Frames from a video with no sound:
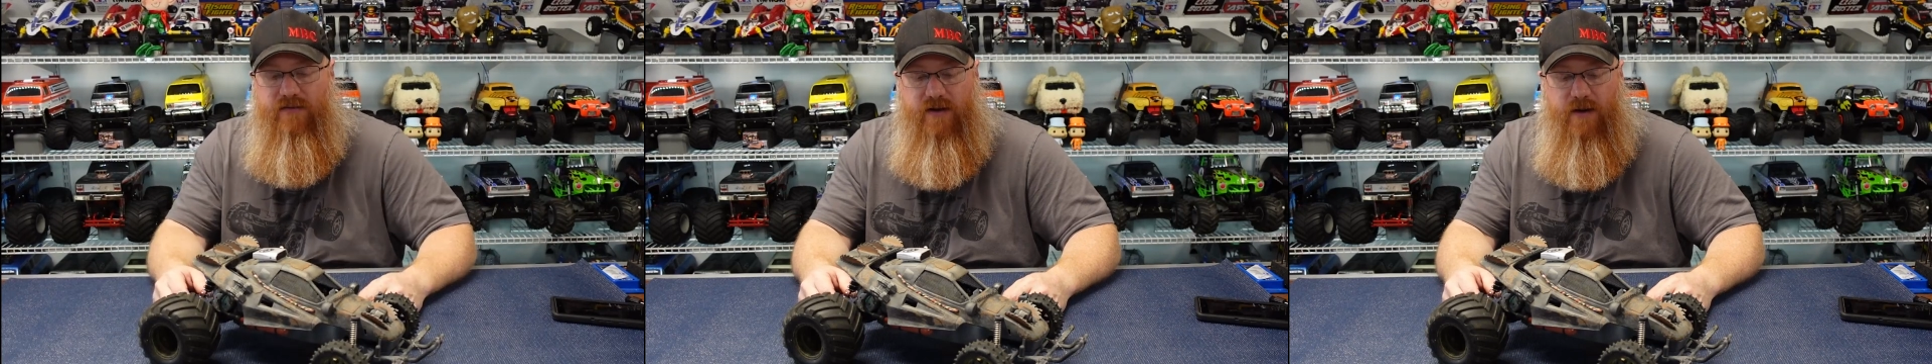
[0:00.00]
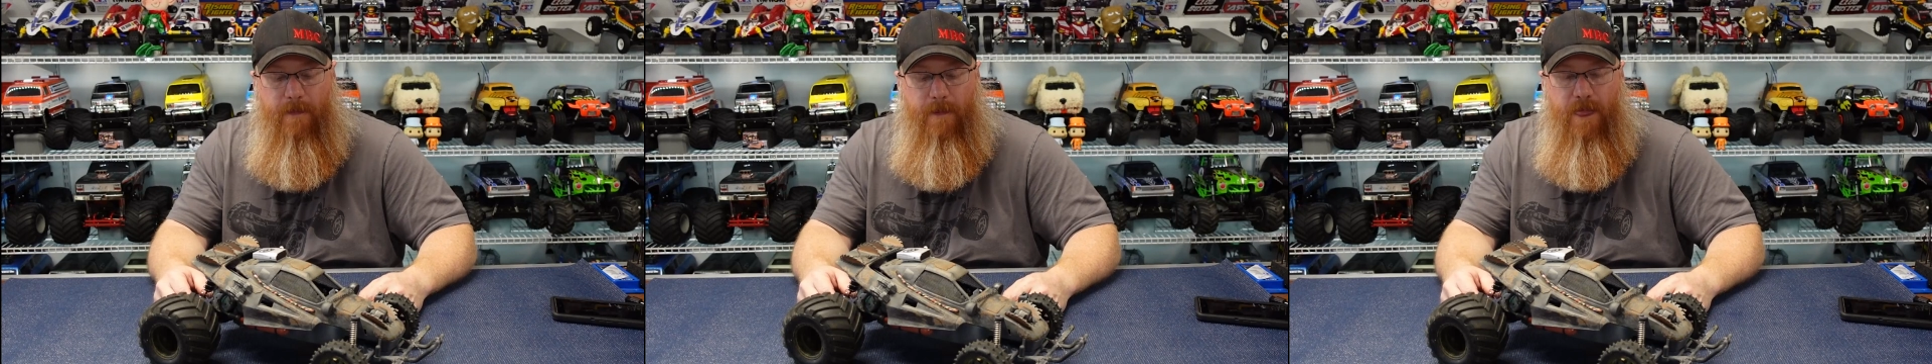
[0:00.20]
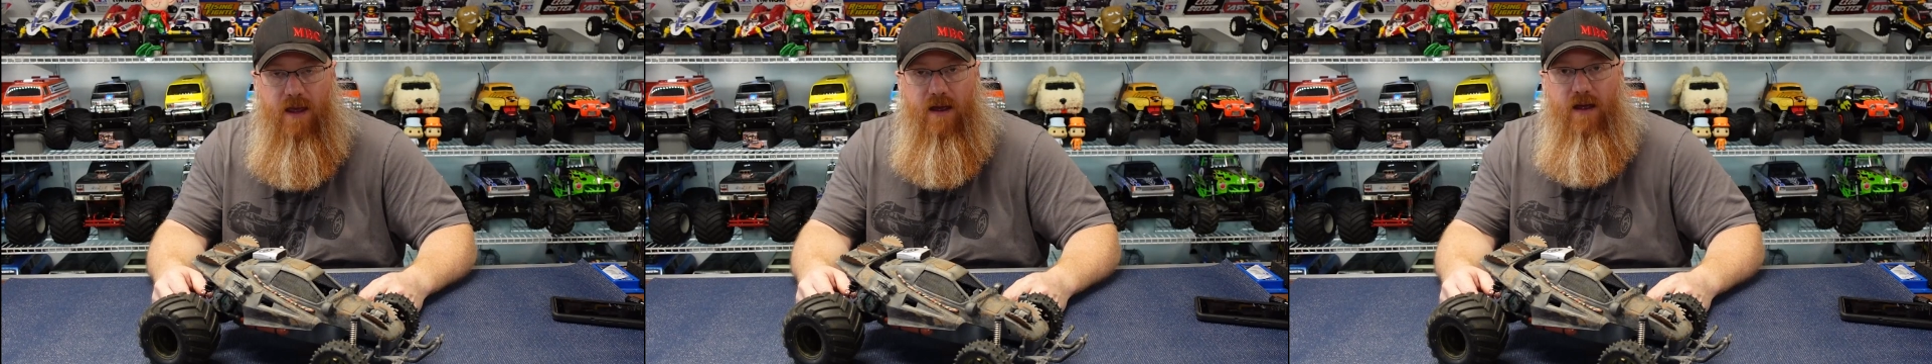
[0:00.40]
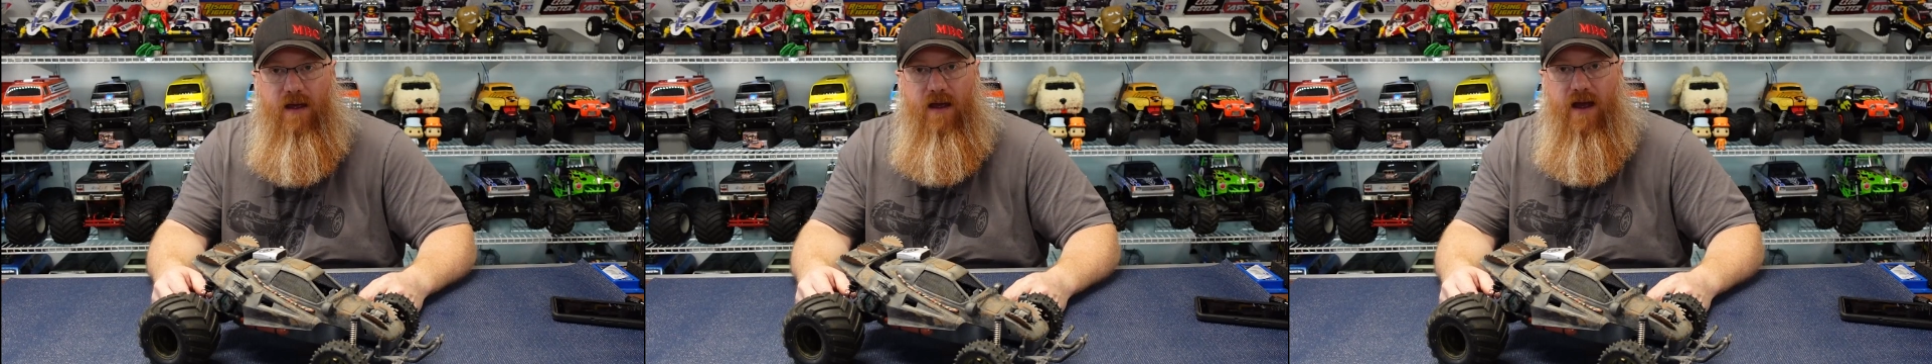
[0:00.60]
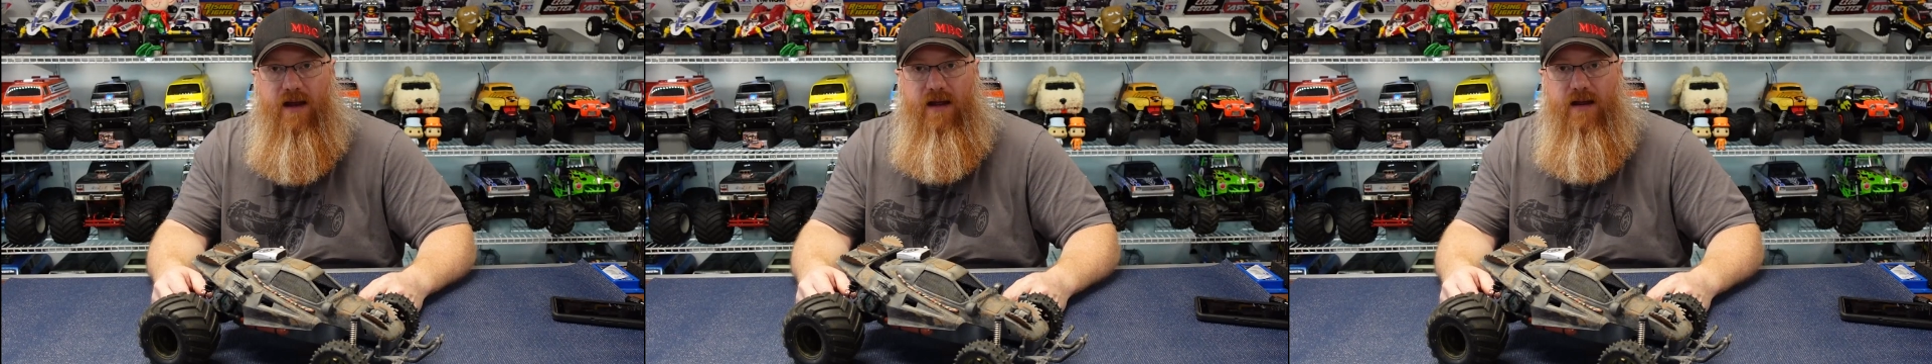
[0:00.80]
it.
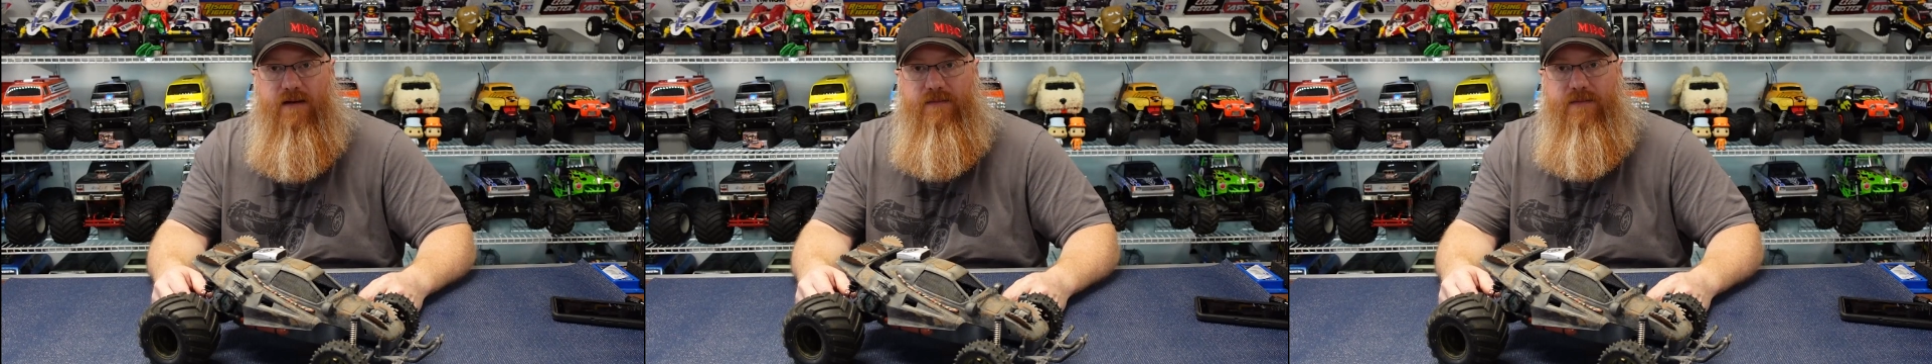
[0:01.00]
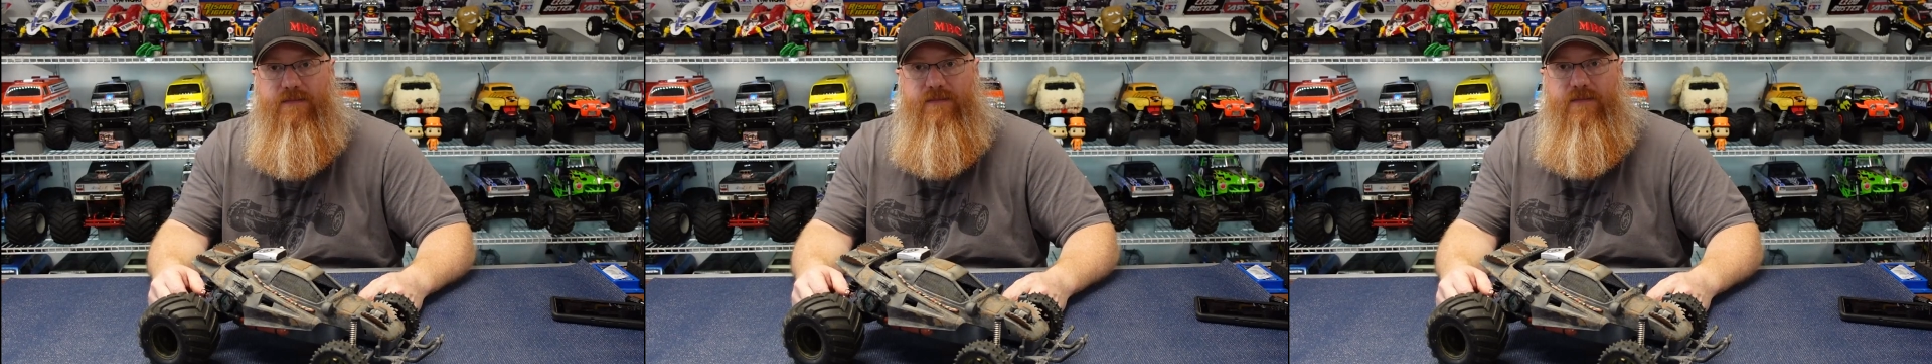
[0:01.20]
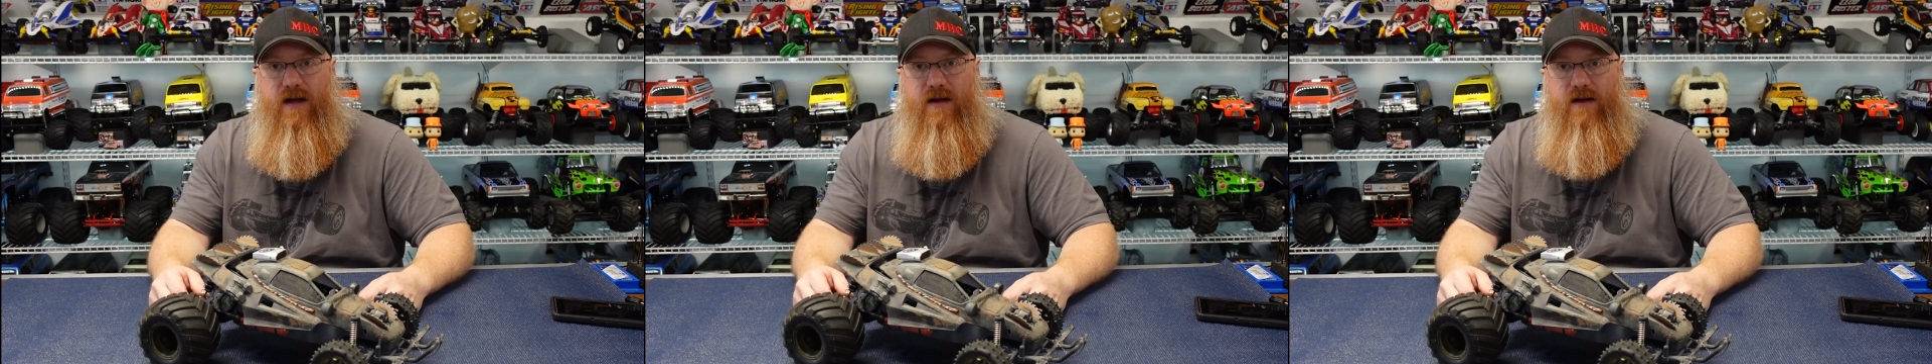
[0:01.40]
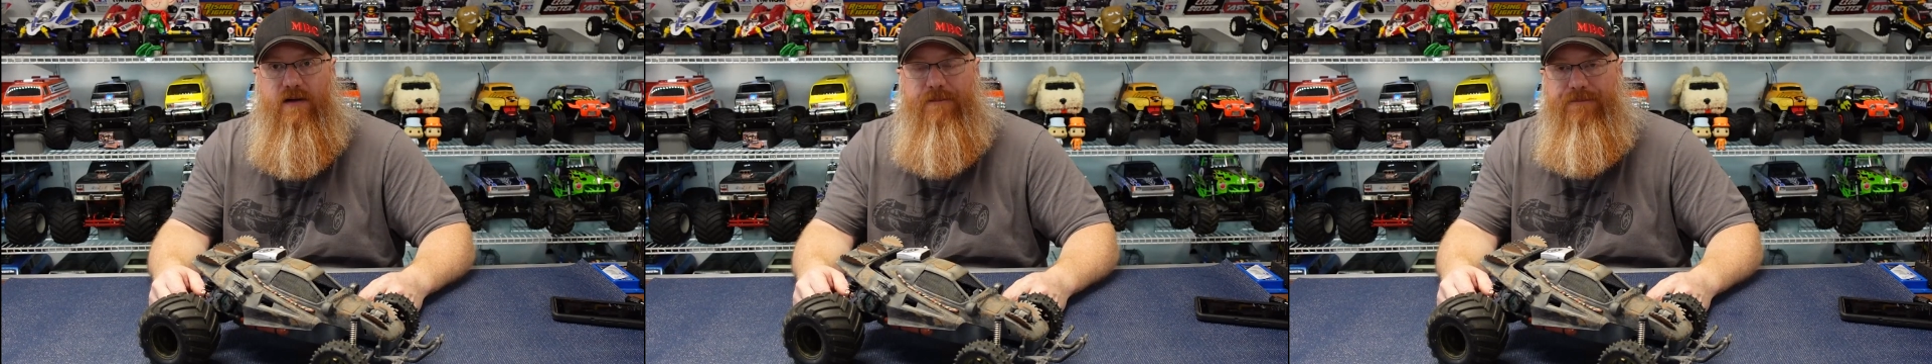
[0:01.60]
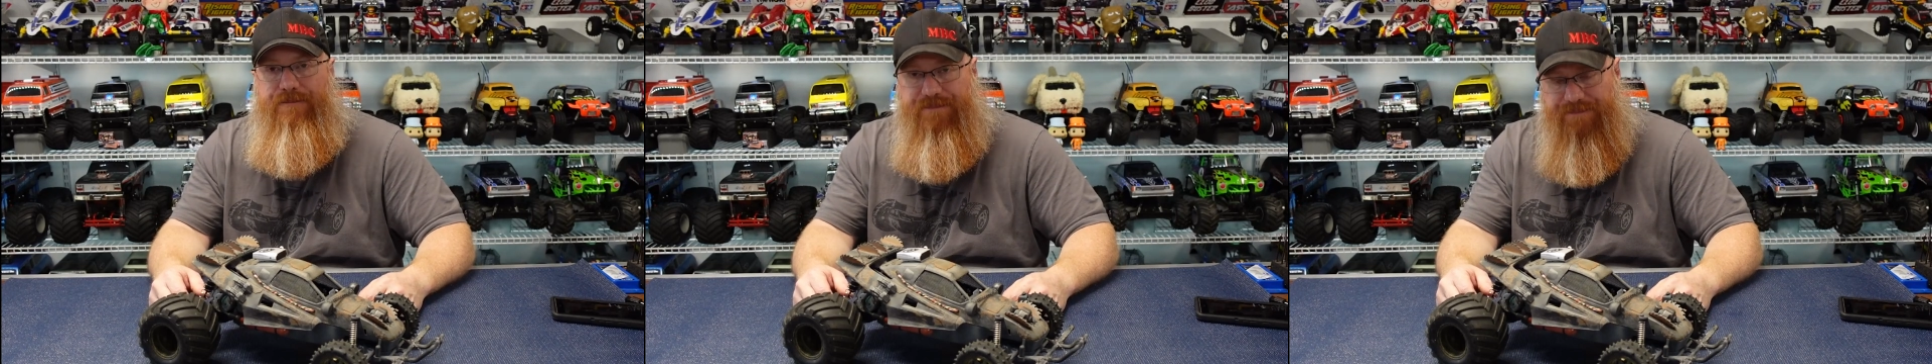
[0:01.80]
And
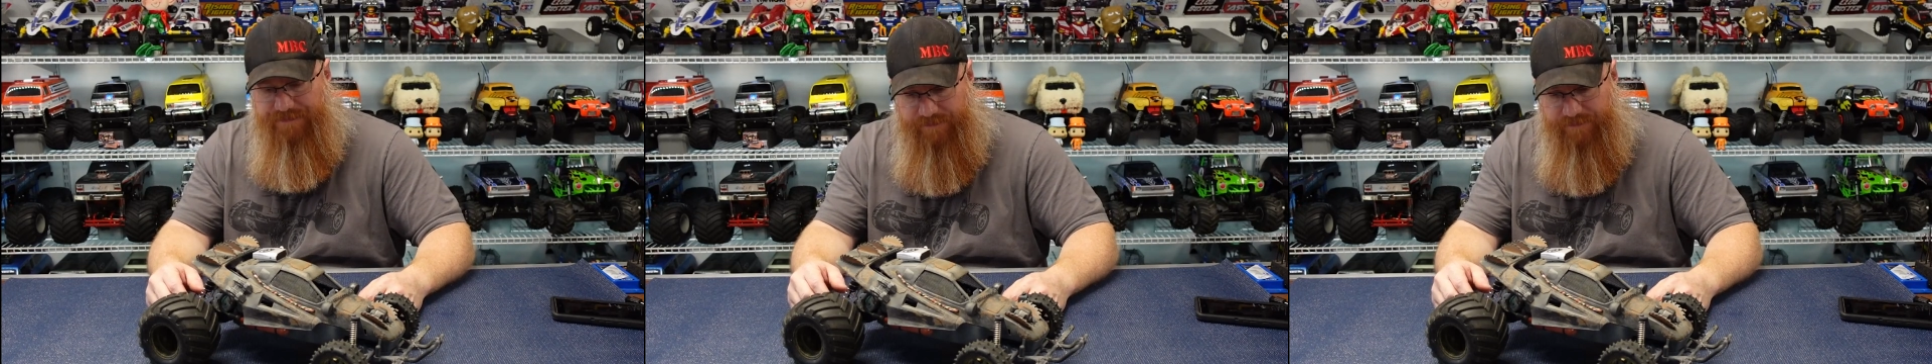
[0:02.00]
then,